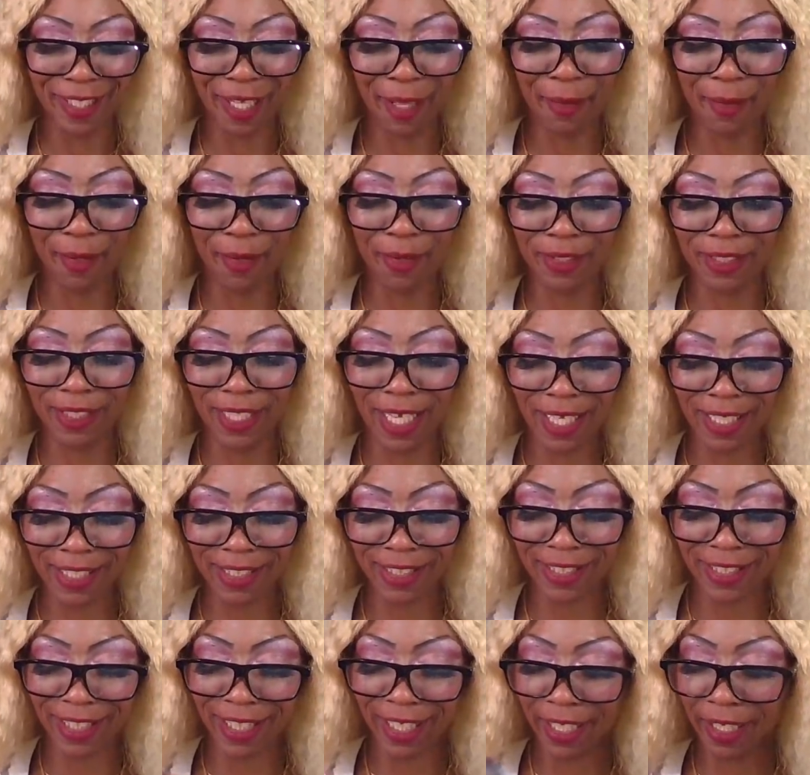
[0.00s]
Let me quit talking
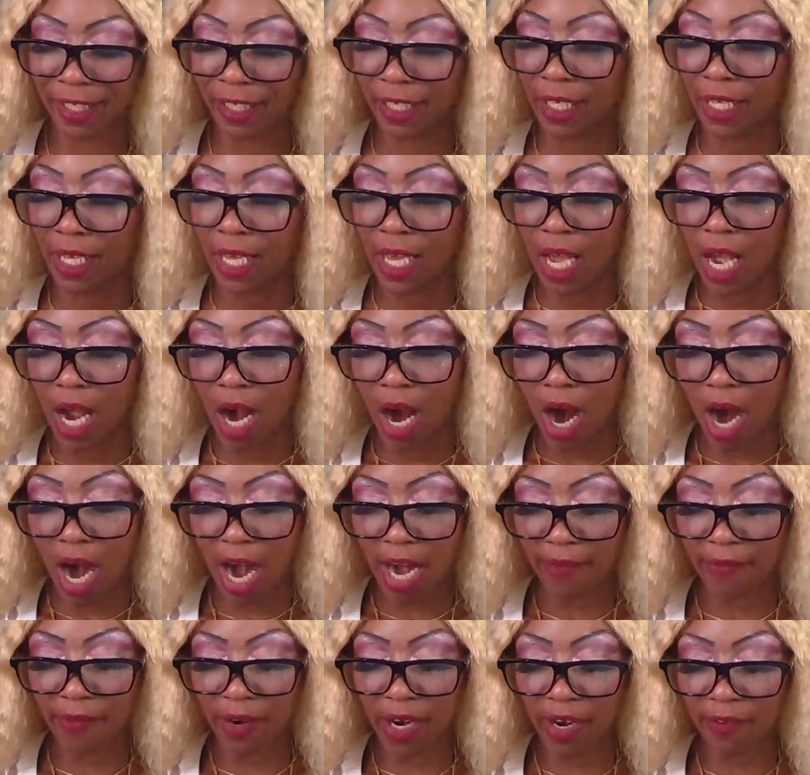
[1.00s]
shit. All
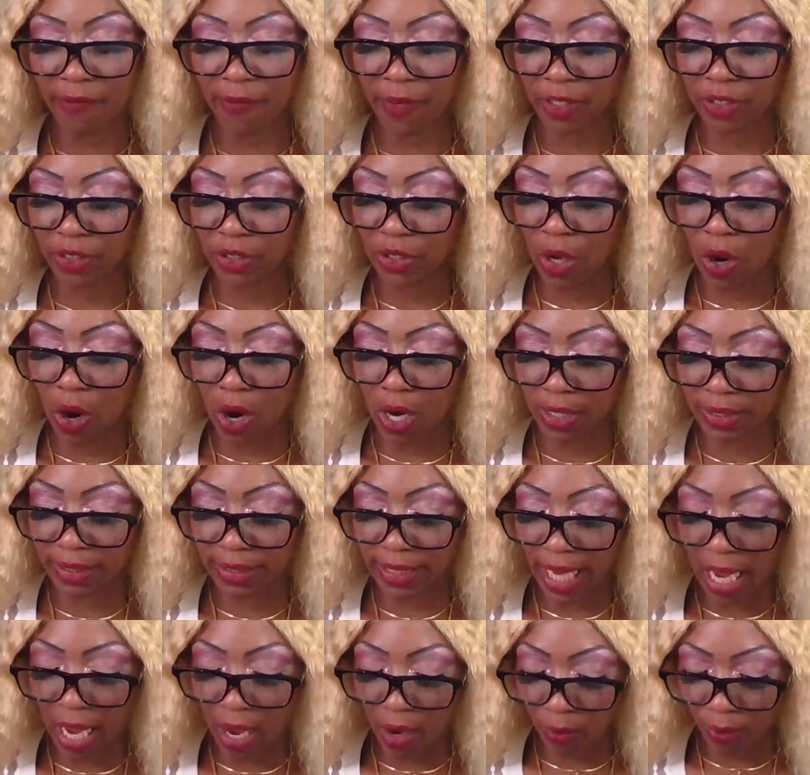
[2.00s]
right, very first cards
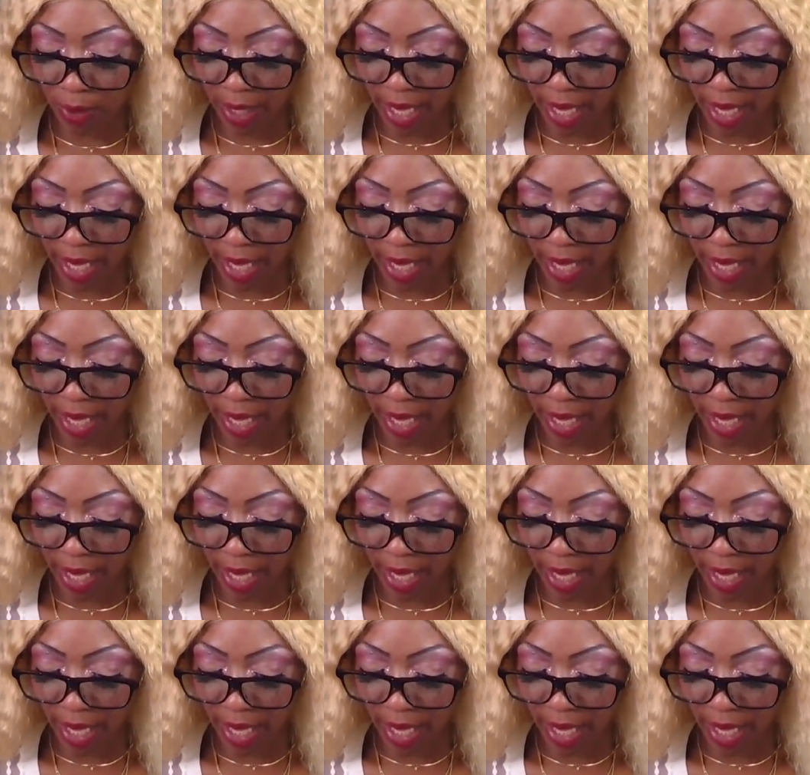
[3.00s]
out.